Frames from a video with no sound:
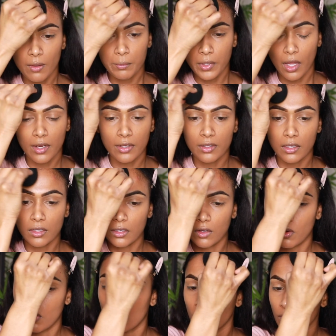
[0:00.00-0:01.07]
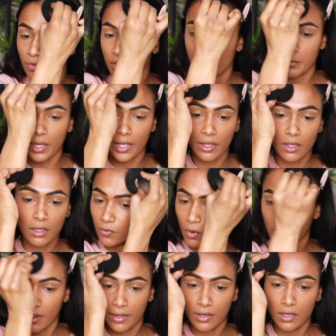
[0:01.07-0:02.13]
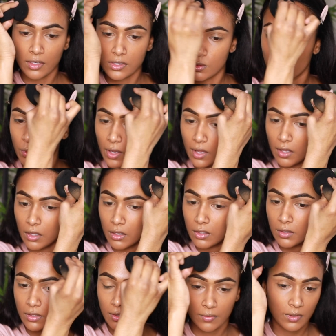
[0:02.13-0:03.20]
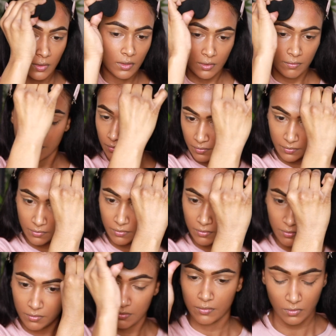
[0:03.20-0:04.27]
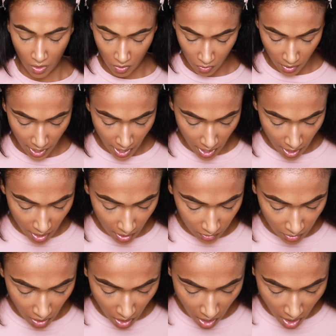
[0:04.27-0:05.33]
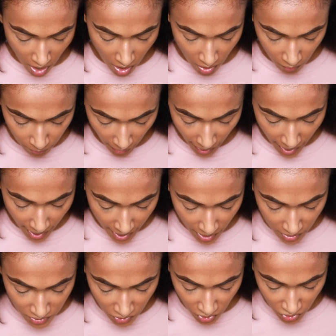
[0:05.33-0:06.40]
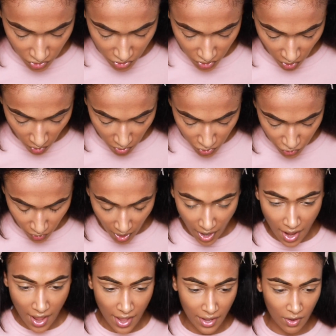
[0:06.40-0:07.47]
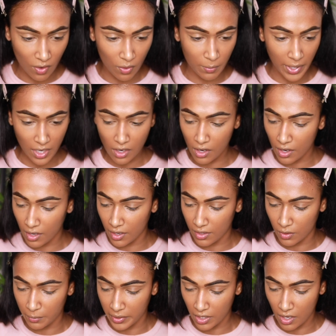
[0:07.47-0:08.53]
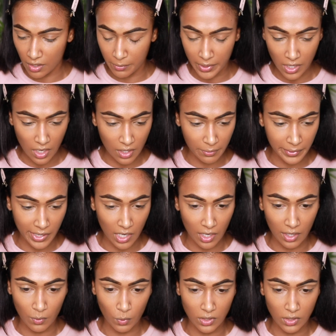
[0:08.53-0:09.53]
I'm kind of gonna go over my forehead as well. Oh hell no! My hands are so dry. Oh my god, oh my god, oh my god, oh my god.